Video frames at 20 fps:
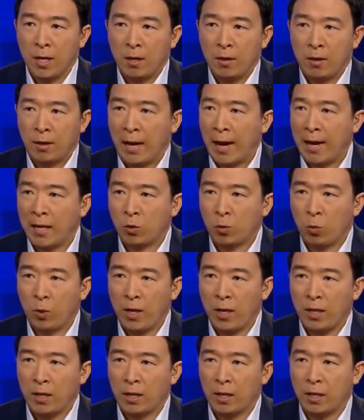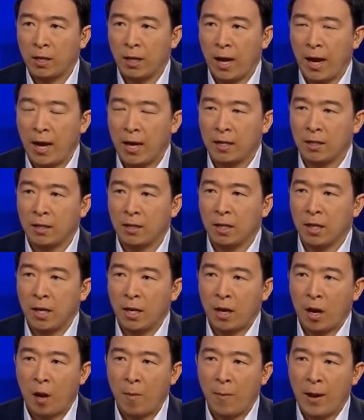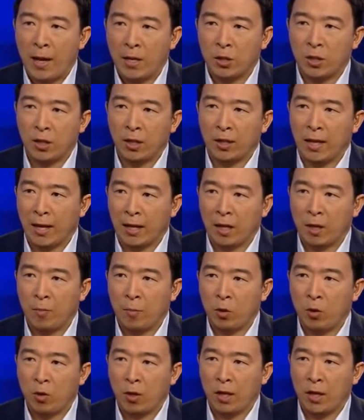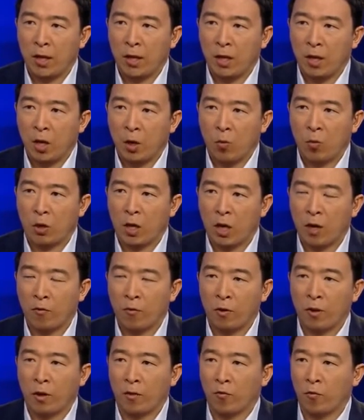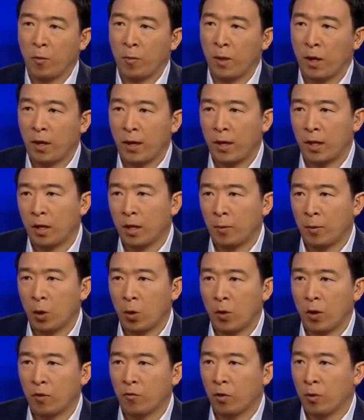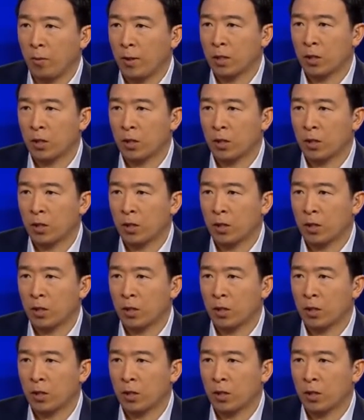last week and imagining that community recovering from their income going from, let's